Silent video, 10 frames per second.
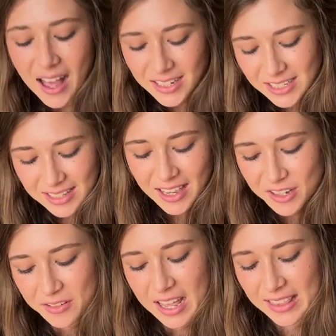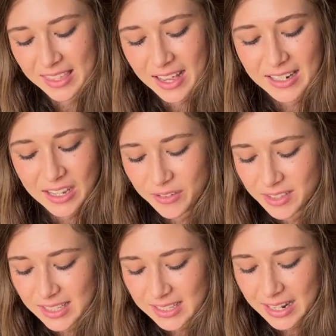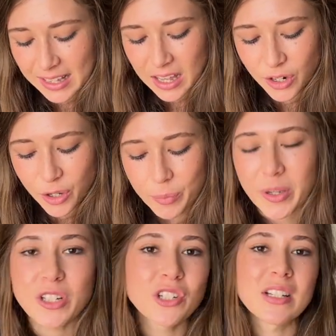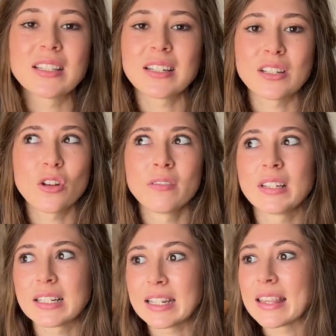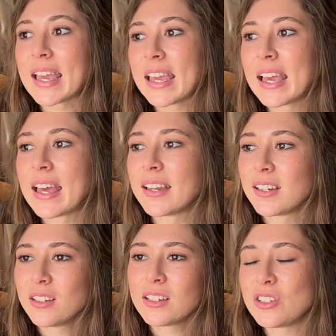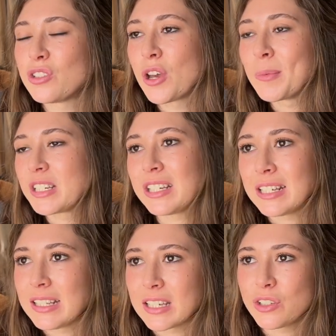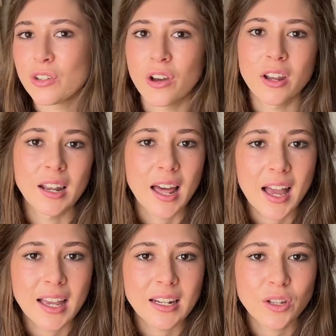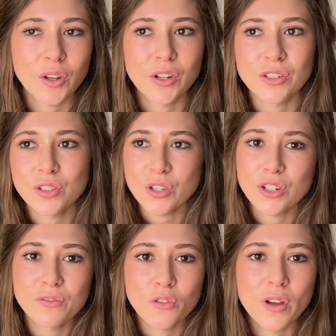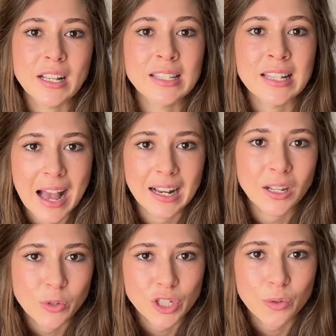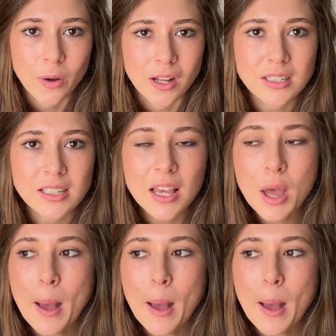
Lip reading: I just kind of like the idea of this. Like, I know Pinterest is obviously there and it's so much easier to go online and go and search for exactly what you want.